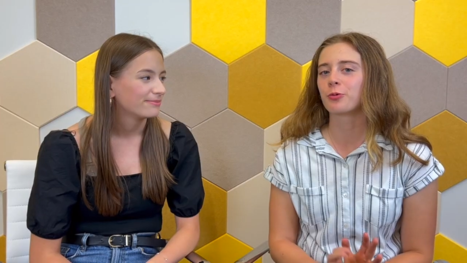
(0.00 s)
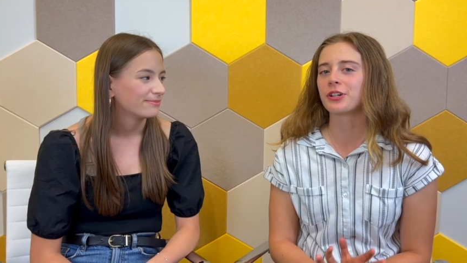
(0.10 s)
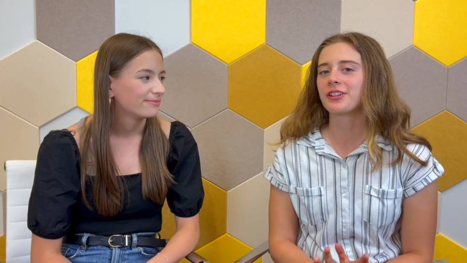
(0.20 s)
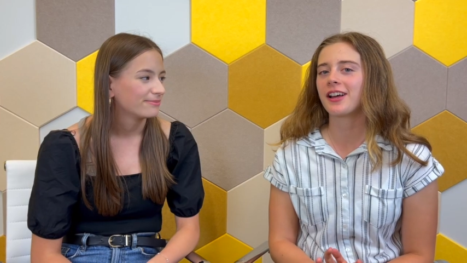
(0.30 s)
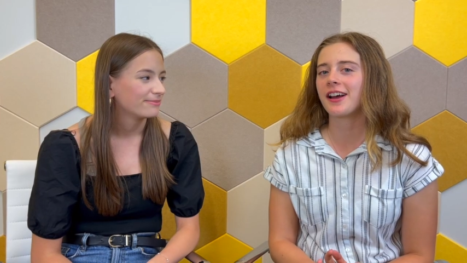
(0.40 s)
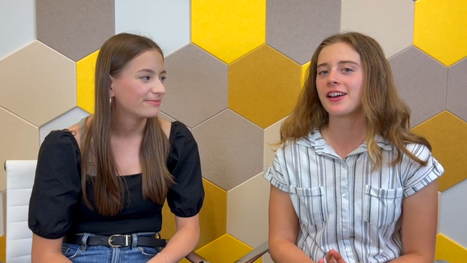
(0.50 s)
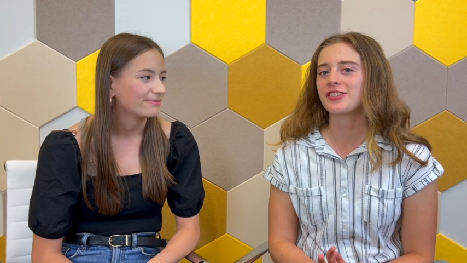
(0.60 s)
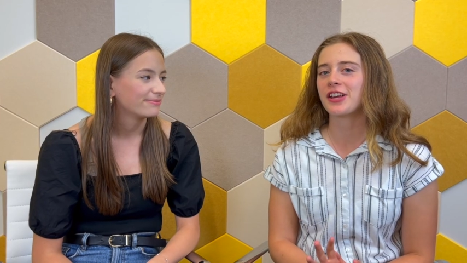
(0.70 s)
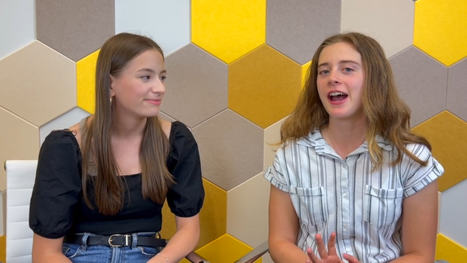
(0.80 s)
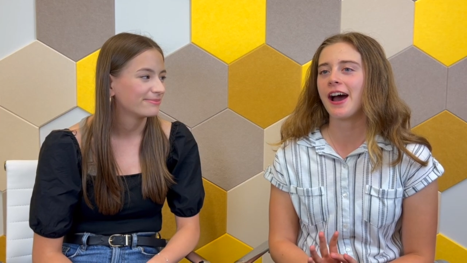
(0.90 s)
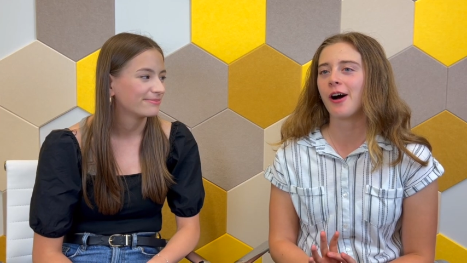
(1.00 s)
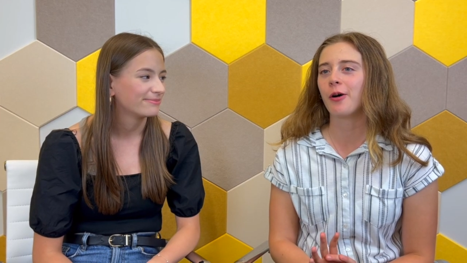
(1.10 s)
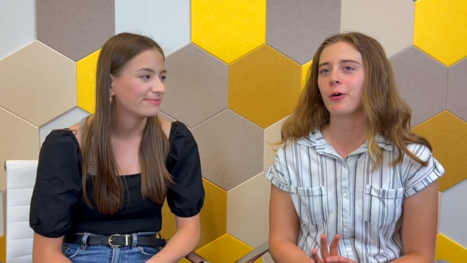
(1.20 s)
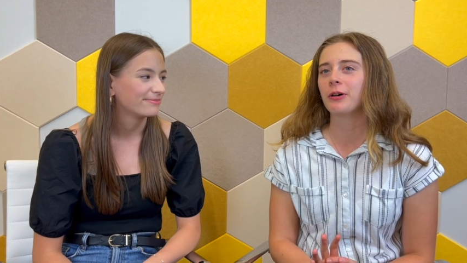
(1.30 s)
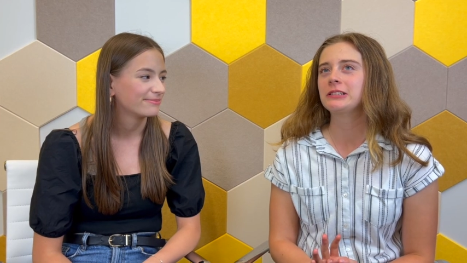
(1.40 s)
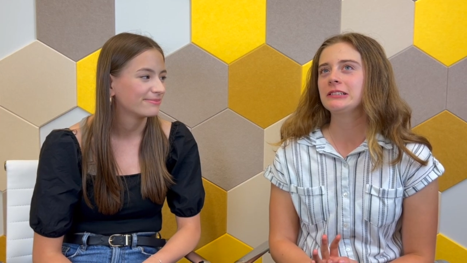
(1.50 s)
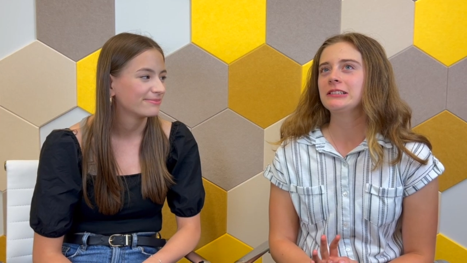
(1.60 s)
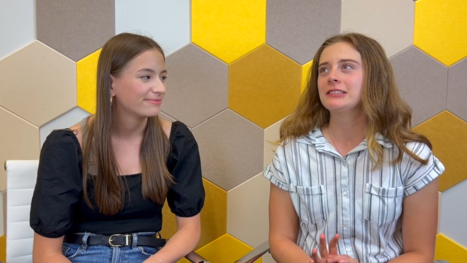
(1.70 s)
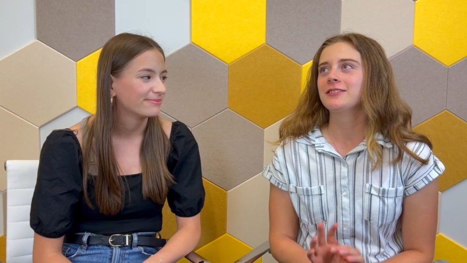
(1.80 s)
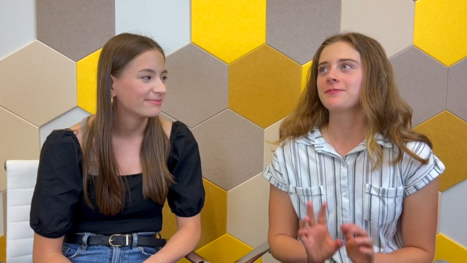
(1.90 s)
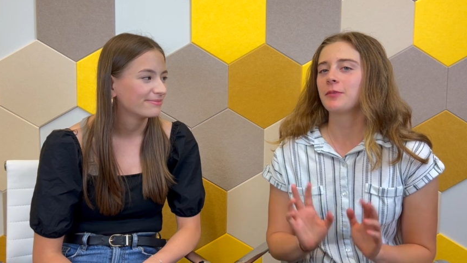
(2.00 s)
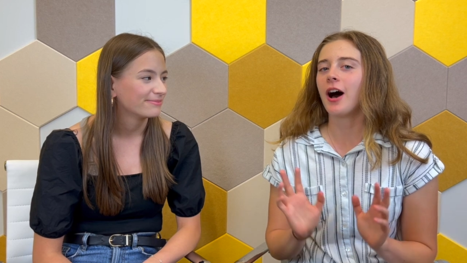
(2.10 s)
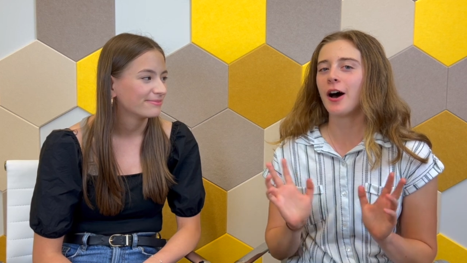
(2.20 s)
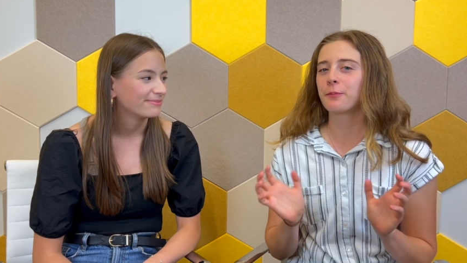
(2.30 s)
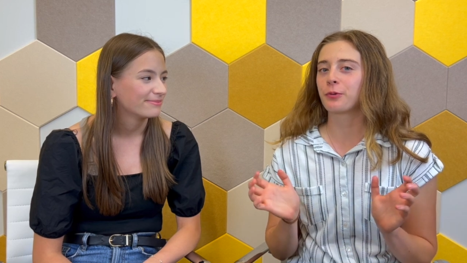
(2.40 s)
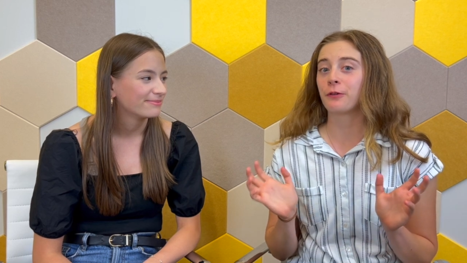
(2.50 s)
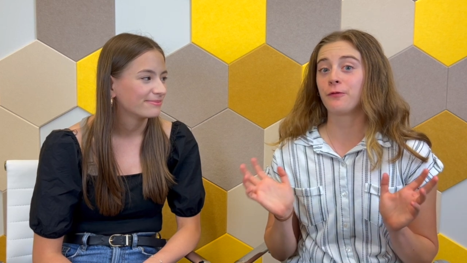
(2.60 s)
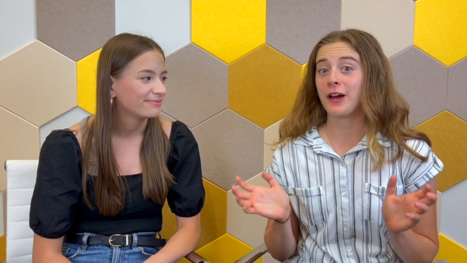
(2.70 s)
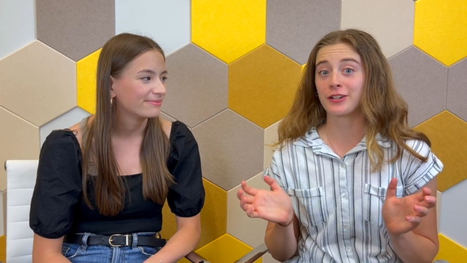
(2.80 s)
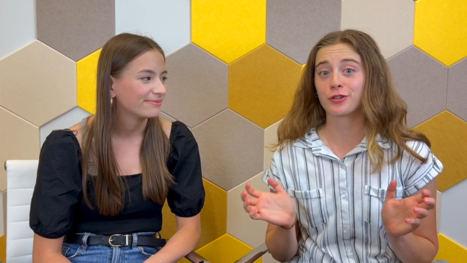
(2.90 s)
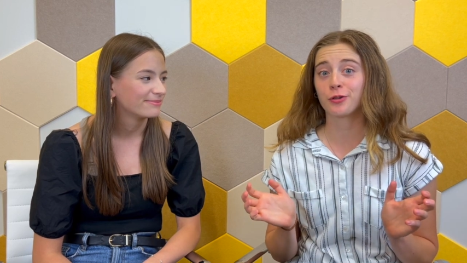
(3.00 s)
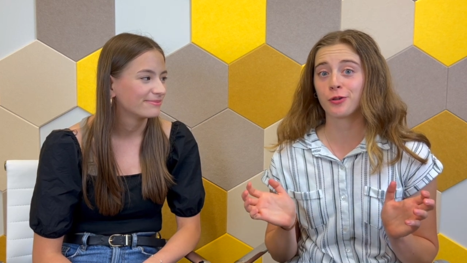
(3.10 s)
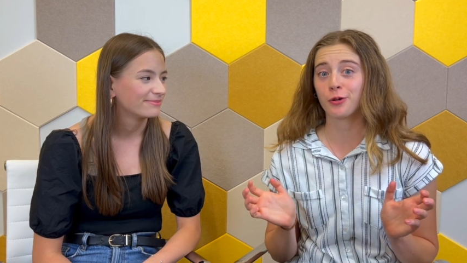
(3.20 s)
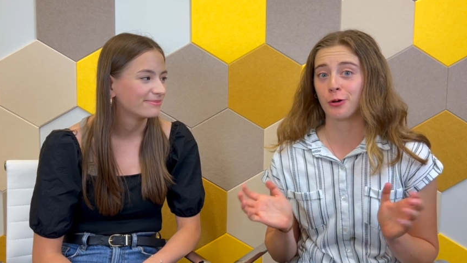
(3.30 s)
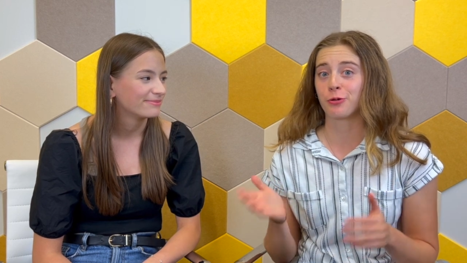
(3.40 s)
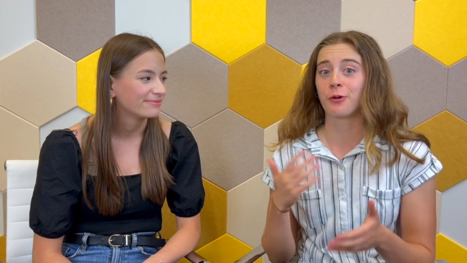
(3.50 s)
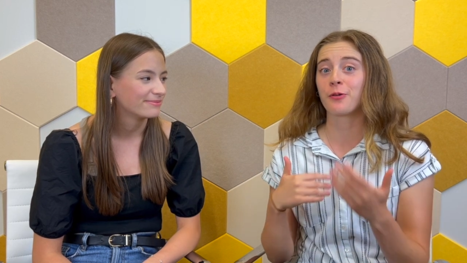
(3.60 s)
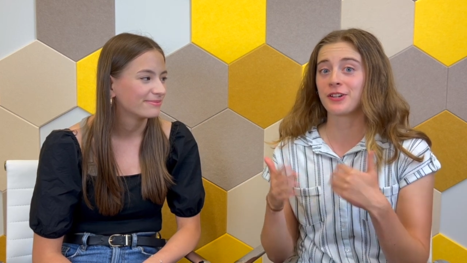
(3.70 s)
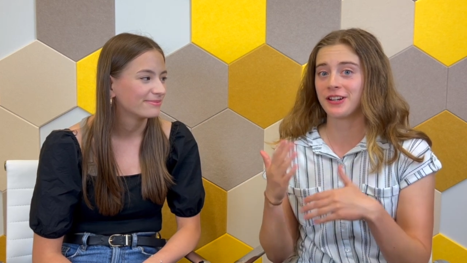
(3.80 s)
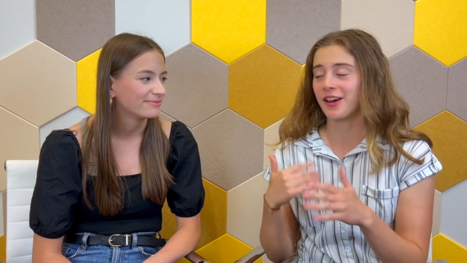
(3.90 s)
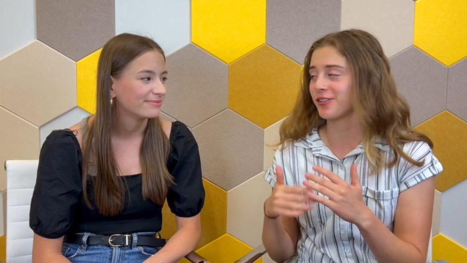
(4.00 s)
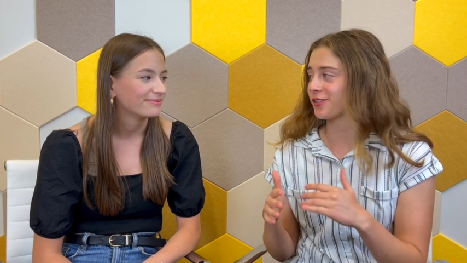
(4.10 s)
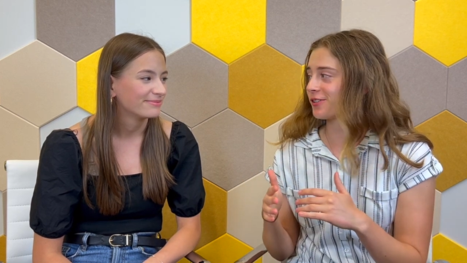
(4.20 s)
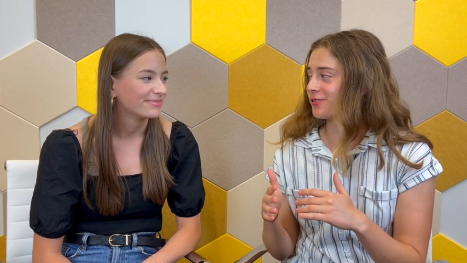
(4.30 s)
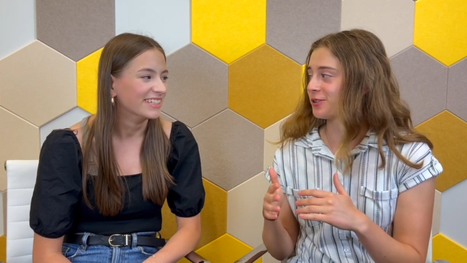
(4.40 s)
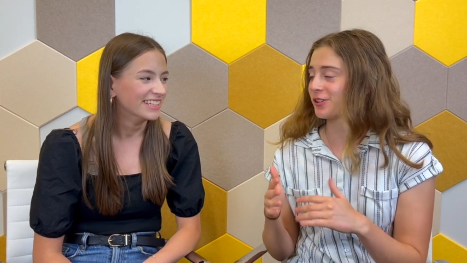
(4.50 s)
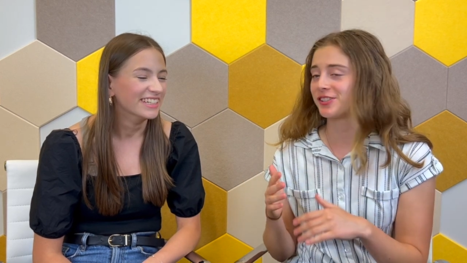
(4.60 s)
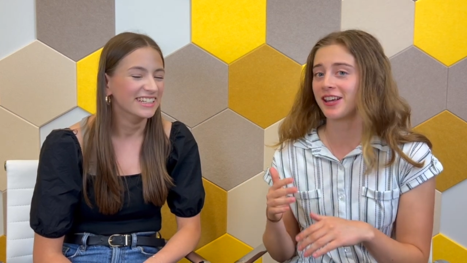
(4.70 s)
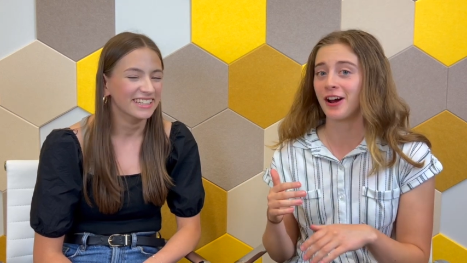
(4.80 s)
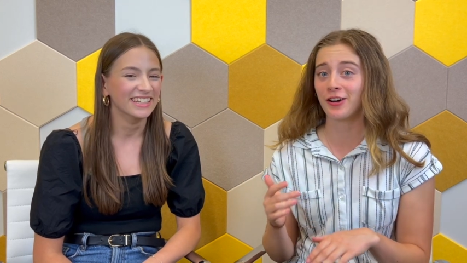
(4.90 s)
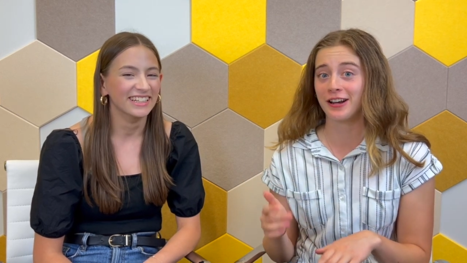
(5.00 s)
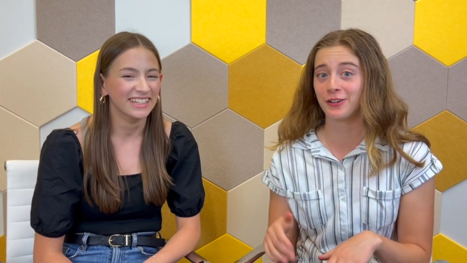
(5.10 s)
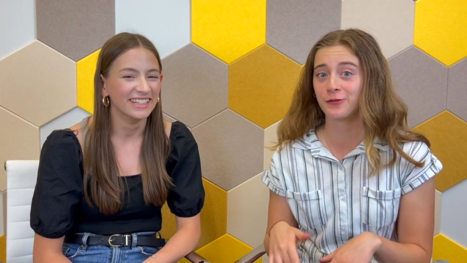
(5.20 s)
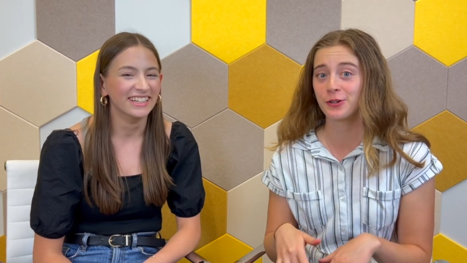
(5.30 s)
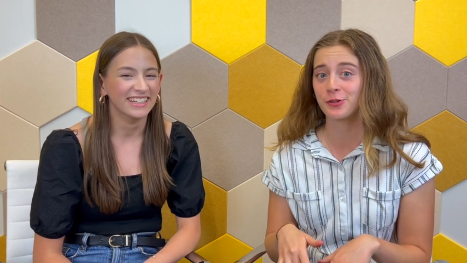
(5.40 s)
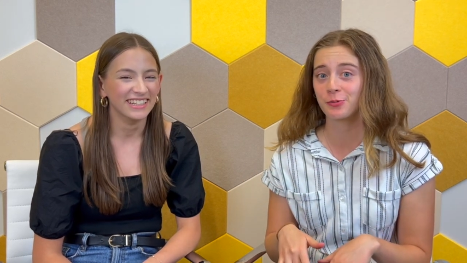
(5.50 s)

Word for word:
Speaker 1: realize how unprofessional or thrown together, you could say our interviews